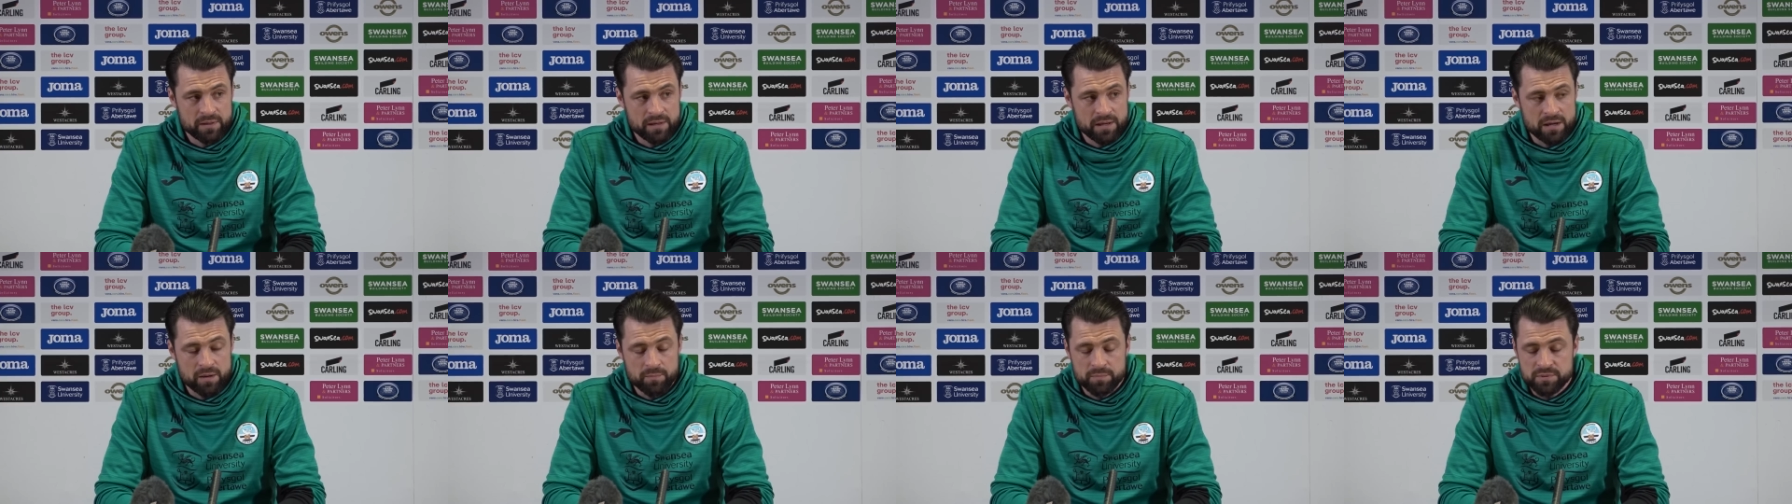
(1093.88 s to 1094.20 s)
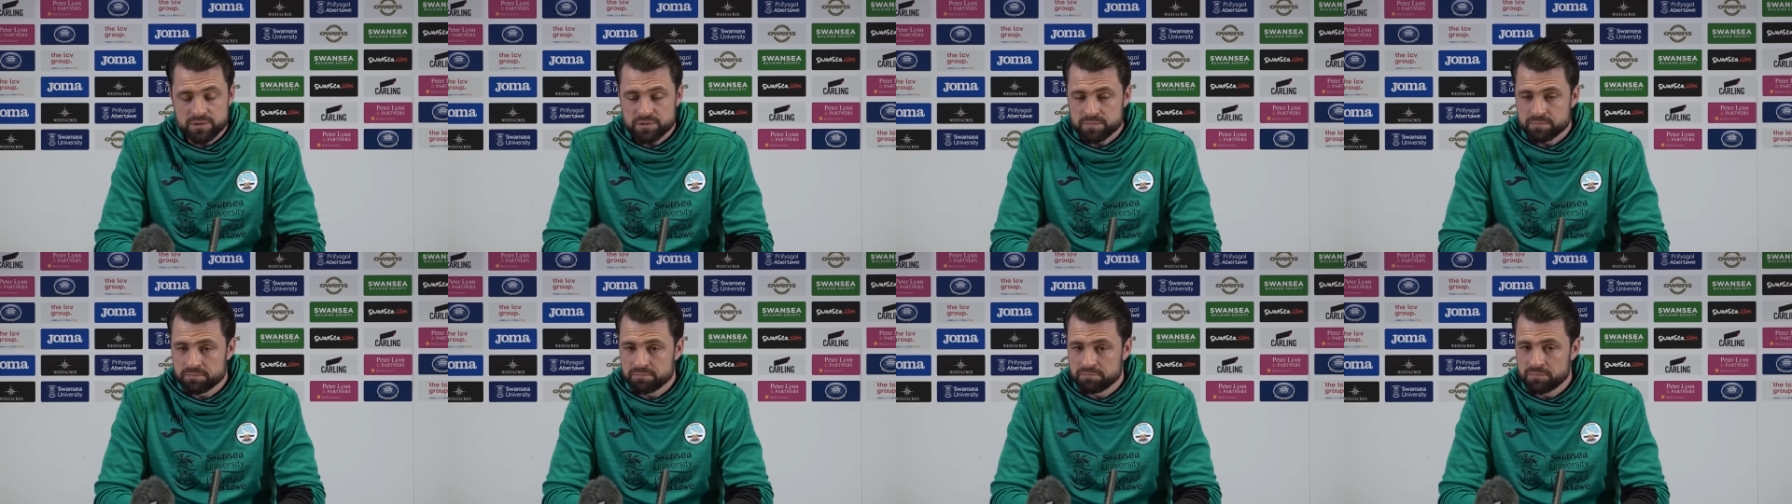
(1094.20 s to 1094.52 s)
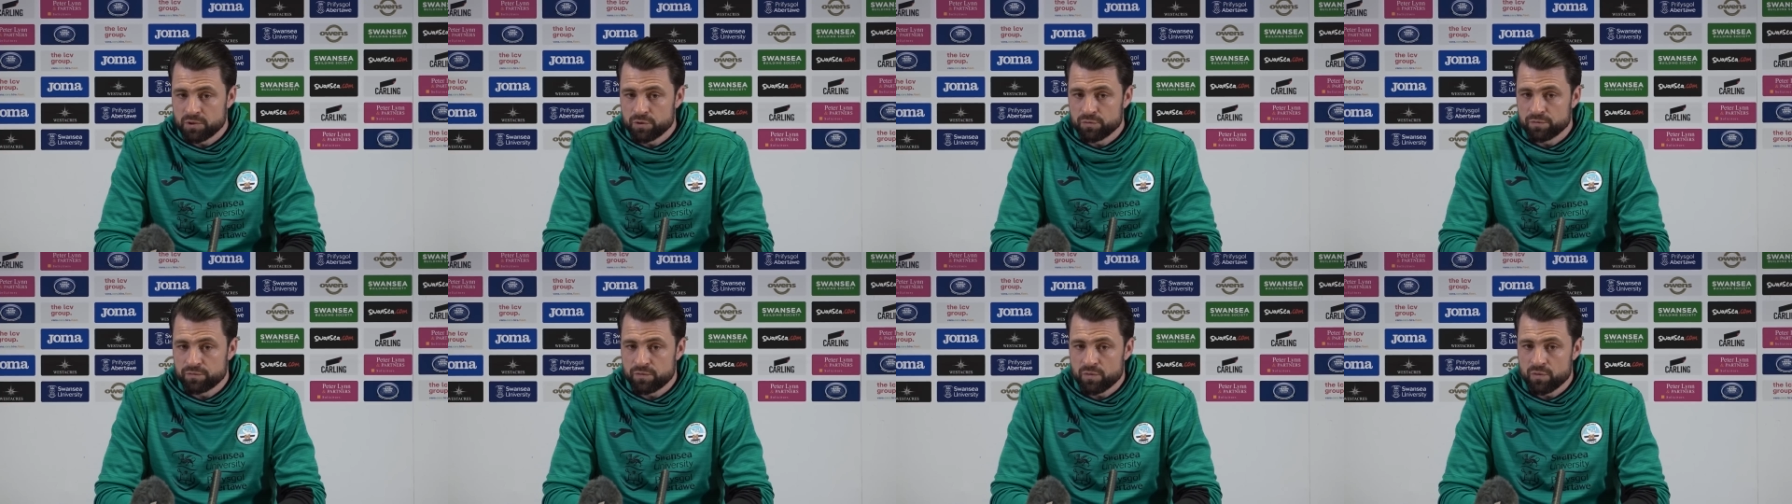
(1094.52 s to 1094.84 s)
help us
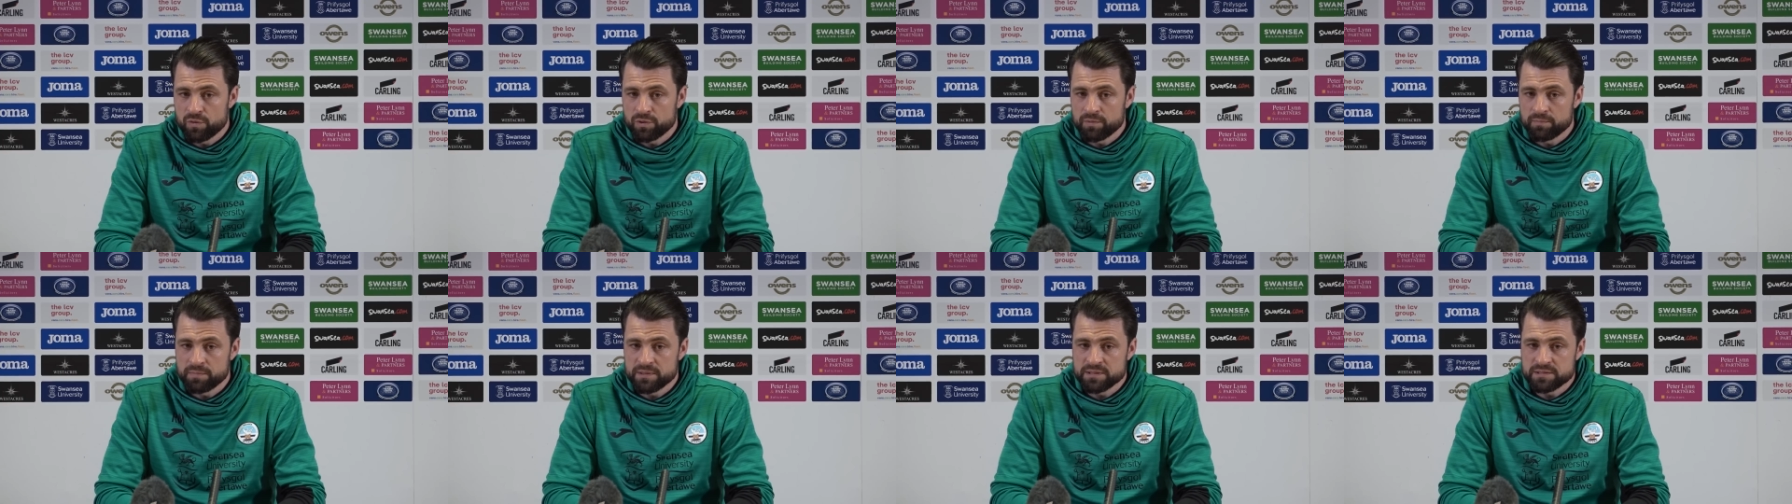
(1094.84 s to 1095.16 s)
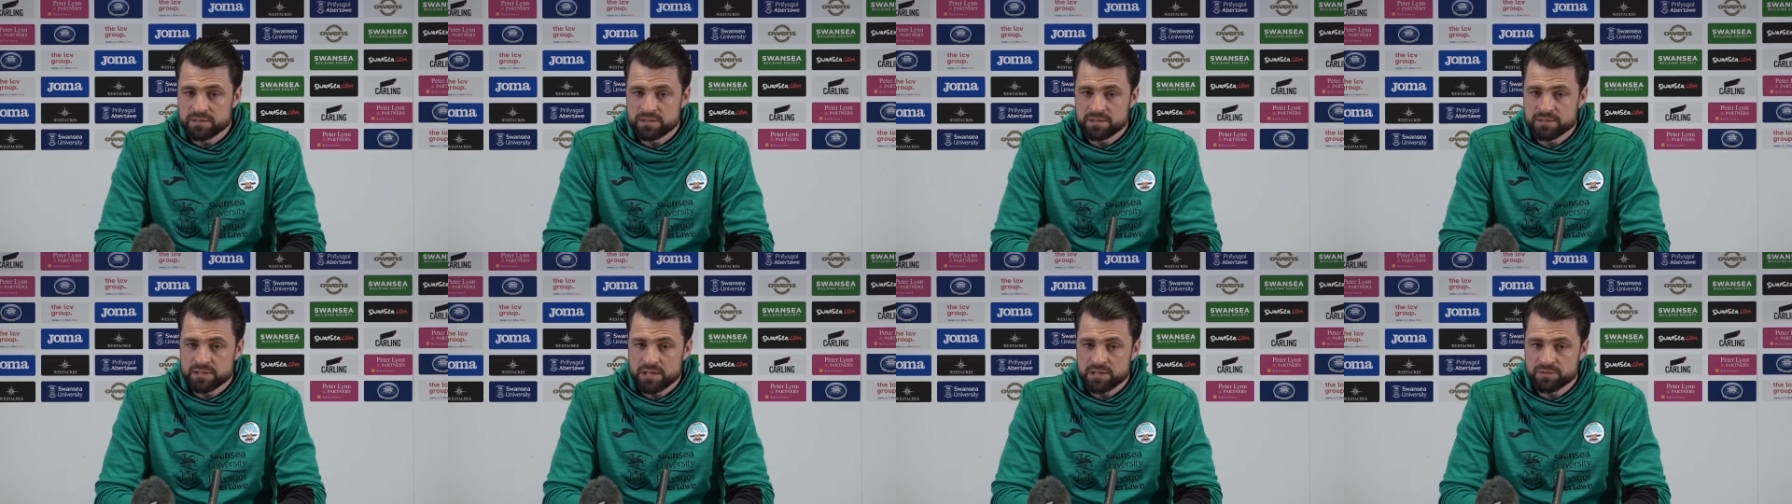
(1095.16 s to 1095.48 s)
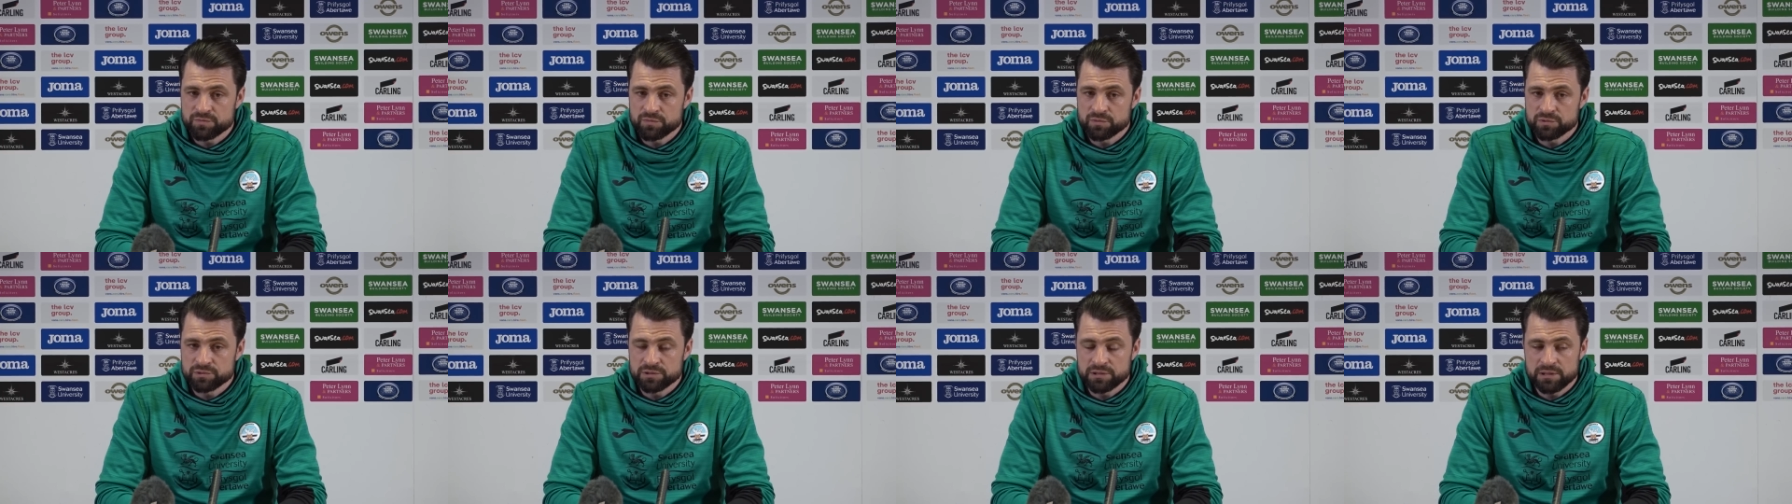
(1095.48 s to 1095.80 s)
move forward and be
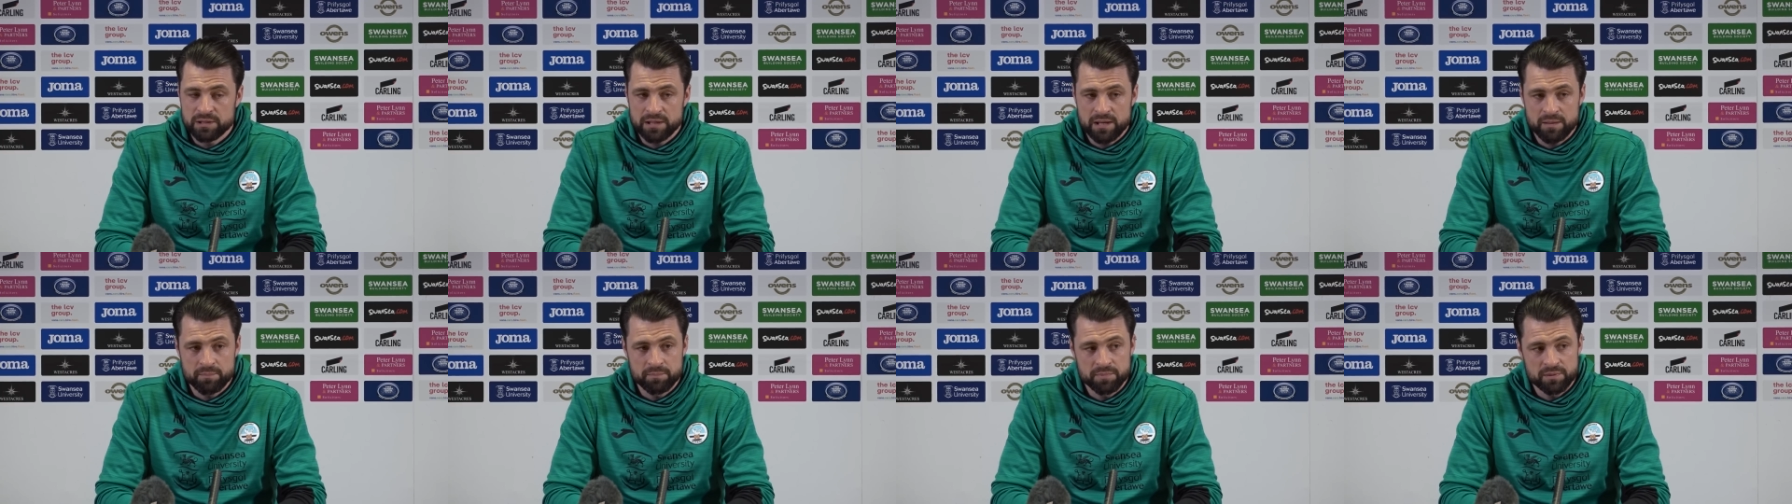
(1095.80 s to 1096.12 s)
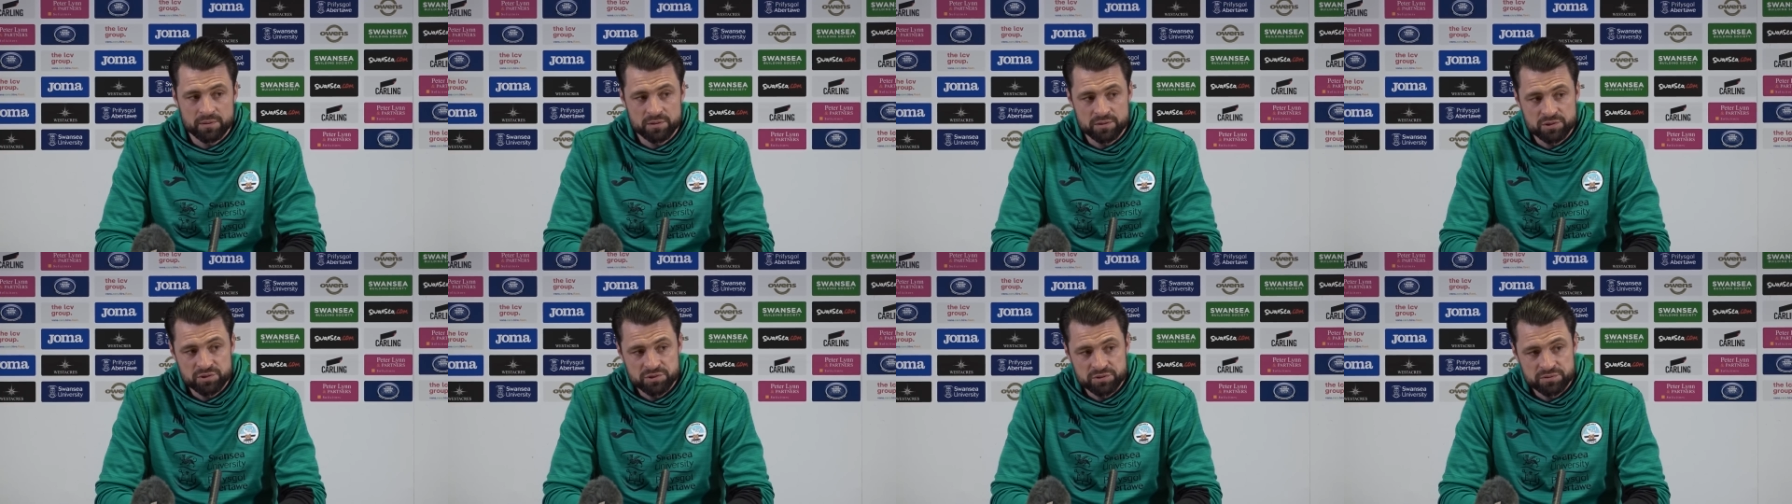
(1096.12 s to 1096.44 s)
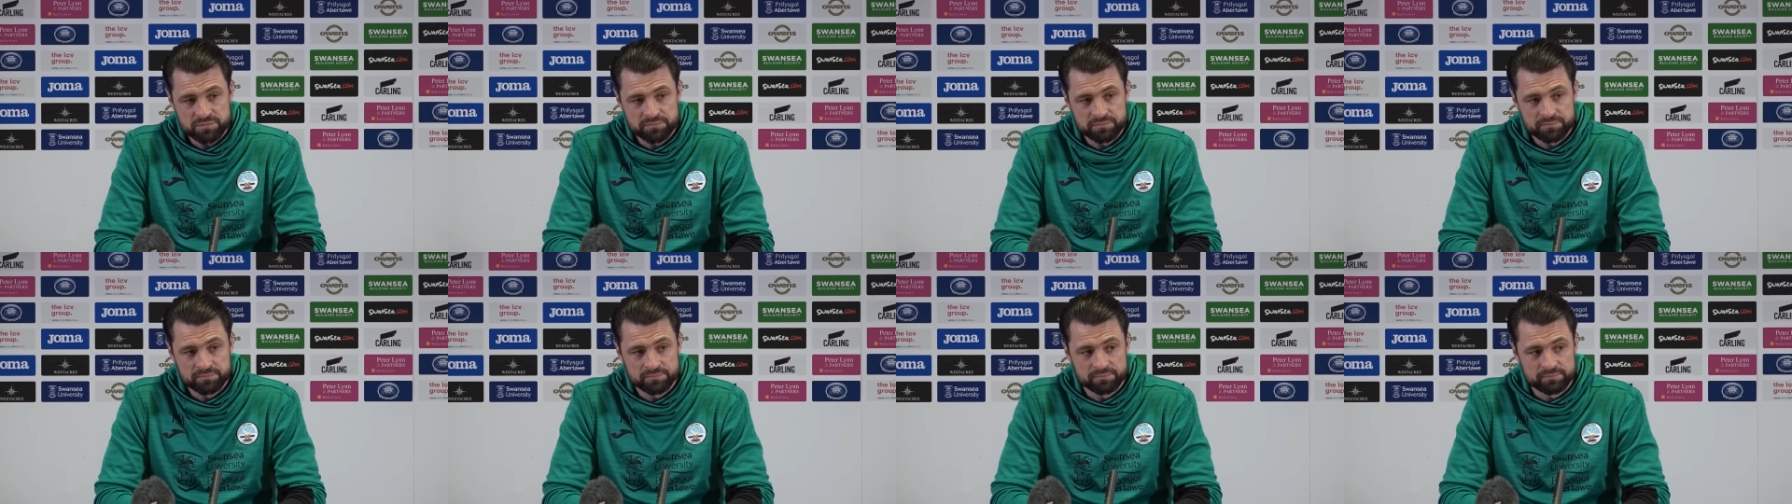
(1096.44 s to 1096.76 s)
successful as a club because